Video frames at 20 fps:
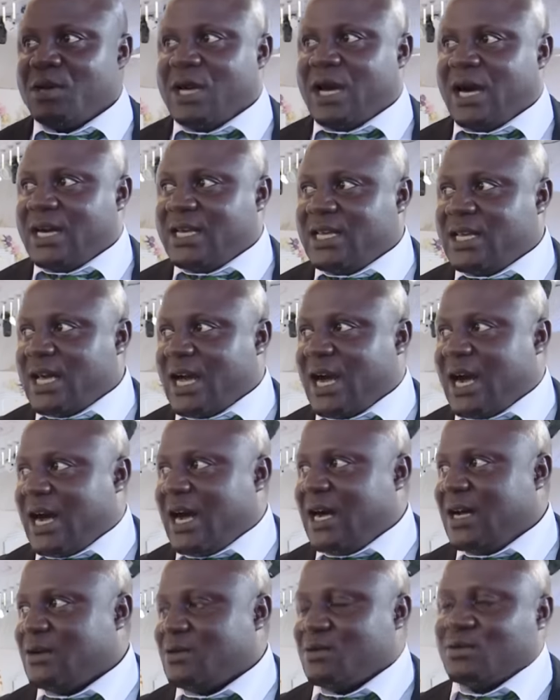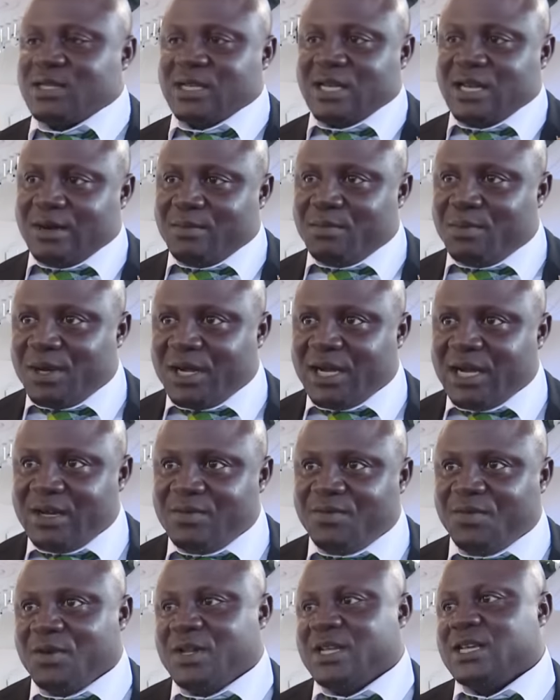We are here to
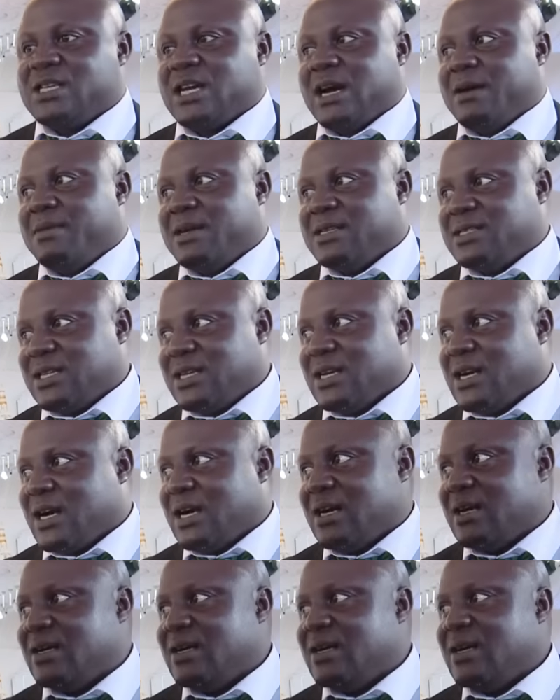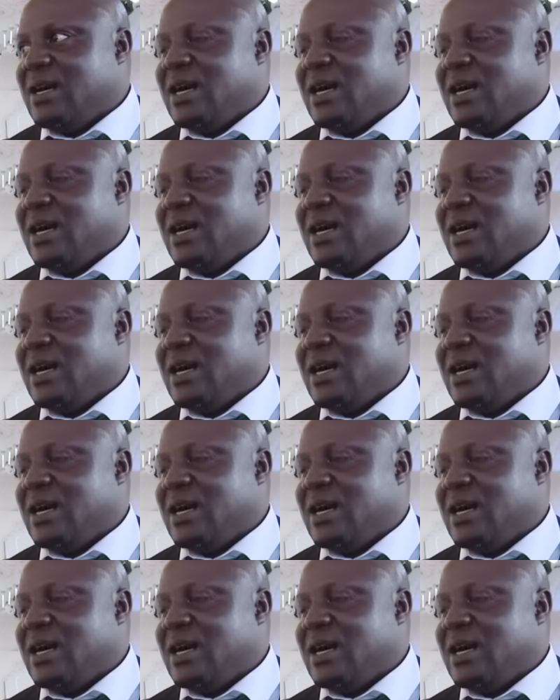celebrate for the Kyabazinga.